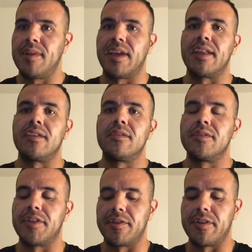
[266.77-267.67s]
again,
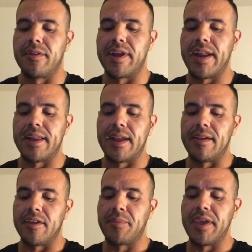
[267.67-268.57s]
you're urinating
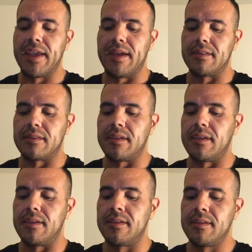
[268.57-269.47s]
out, you're peeing out
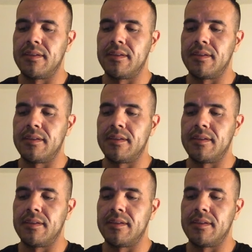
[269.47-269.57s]
the